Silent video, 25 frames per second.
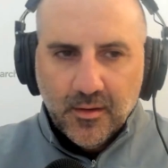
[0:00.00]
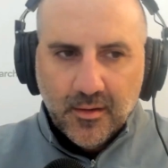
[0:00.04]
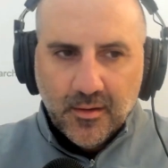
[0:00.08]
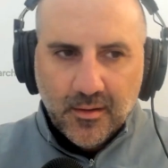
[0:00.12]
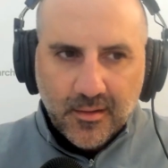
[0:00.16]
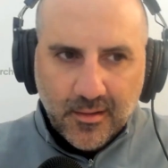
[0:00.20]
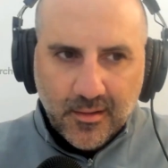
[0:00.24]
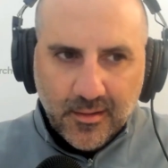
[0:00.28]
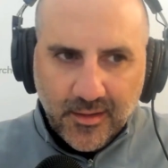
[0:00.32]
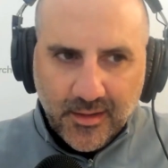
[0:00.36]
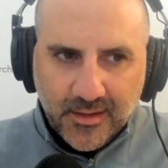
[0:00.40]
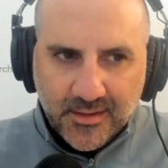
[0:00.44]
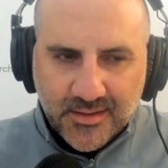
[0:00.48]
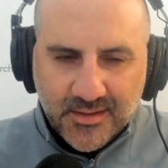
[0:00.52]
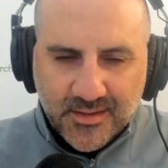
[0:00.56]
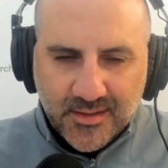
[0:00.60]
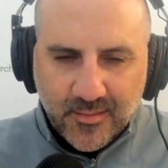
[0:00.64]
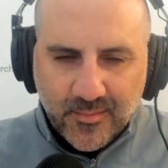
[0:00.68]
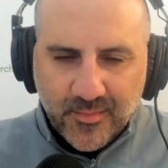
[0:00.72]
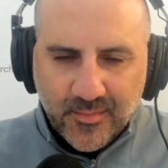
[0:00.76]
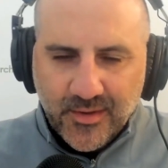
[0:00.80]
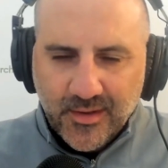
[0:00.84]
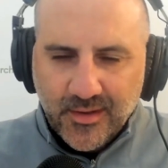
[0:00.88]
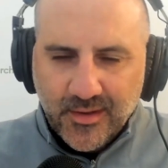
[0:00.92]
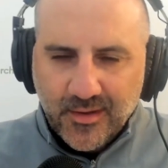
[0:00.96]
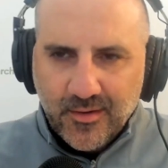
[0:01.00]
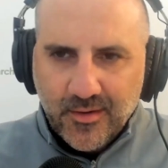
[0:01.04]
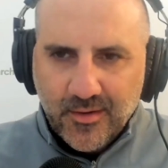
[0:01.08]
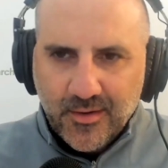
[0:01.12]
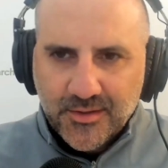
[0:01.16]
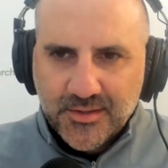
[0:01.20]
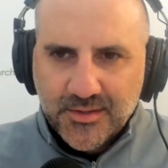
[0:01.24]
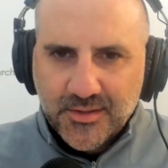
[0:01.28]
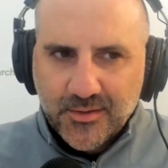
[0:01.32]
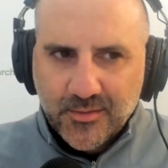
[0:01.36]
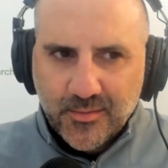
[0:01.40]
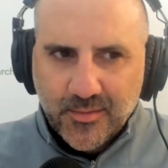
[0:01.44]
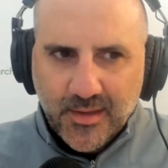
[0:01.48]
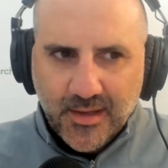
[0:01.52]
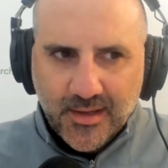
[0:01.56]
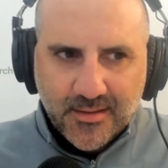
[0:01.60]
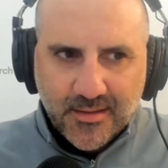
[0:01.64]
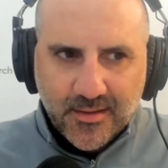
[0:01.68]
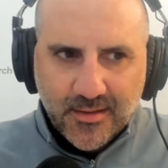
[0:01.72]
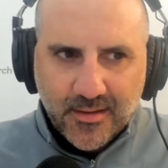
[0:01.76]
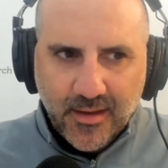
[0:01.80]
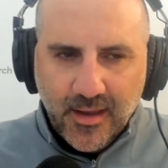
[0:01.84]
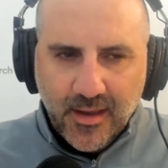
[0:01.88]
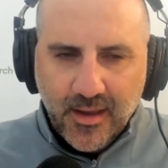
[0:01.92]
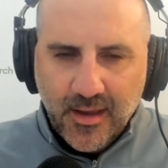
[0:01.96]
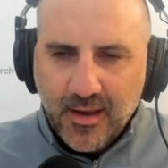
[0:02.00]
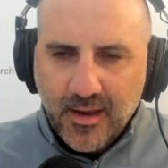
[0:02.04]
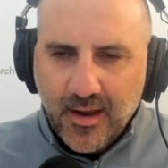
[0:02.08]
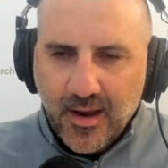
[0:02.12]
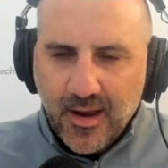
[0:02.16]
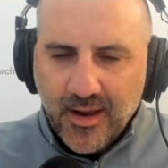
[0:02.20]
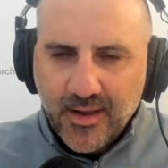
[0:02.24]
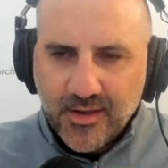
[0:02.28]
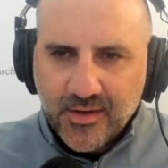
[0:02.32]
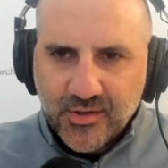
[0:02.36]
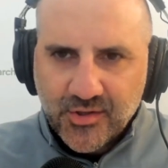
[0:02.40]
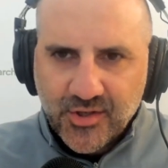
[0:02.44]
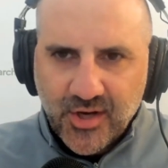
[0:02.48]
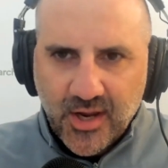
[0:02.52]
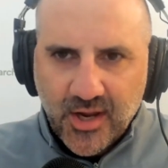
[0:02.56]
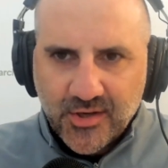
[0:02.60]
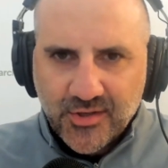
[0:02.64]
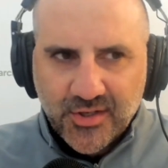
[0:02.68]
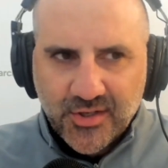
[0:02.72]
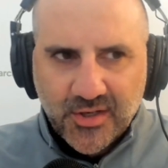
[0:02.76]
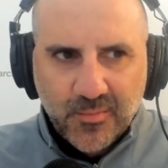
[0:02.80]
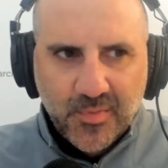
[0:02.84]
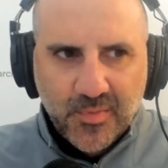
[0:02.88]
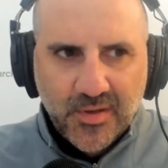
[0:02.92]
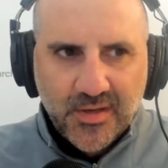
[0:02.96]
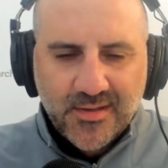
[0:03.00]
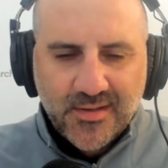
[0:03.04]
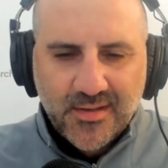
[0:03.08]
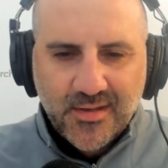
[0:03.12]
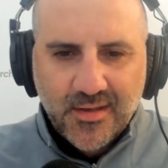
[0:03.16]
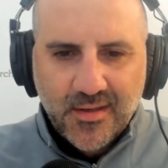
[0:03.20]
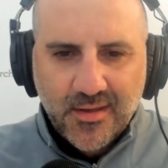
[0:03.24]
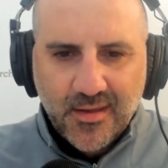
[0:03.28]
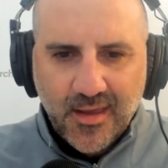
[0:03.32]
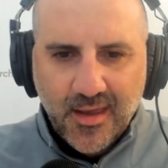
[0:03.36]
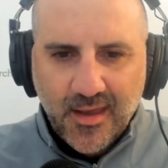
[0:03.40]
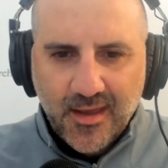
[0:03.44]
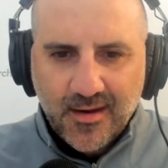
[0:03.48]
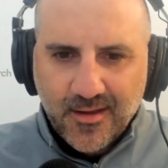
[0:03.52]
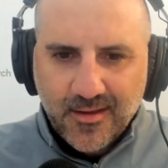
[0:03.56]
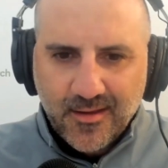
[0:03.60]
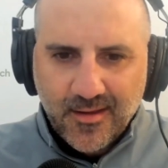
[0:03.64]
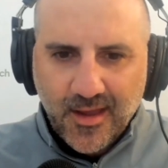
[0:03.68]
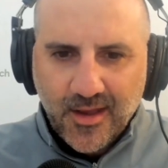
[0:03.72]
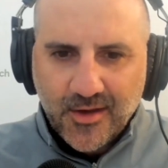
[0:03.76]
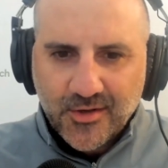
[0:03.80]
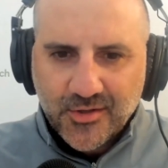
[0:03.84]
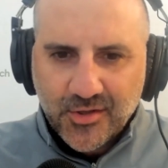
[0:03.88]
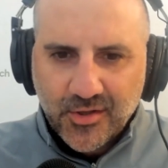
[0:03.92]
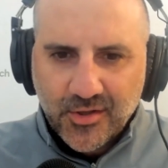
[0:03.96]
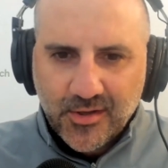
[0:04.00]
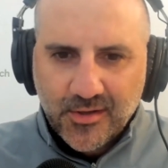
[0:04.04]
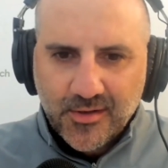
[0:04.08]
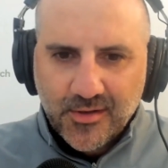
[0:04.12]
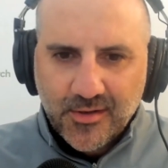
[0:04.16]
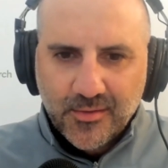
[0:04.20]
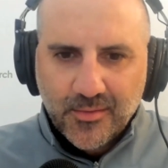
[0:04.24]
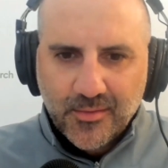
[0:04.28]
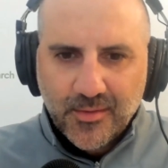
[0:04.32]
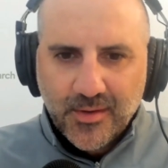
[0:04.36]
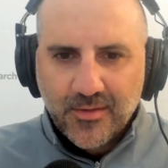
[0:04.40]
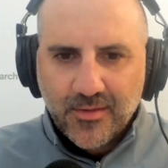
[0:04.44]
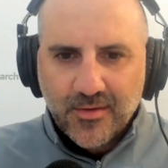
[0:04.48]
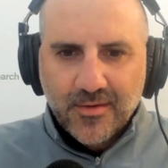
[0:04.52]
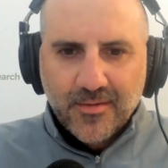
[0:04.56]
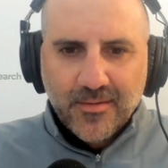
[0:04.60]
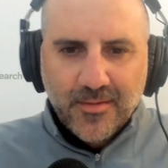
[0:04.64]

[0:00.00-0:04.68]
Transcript: And that's something also that AI and ChatGPT can't actually do either.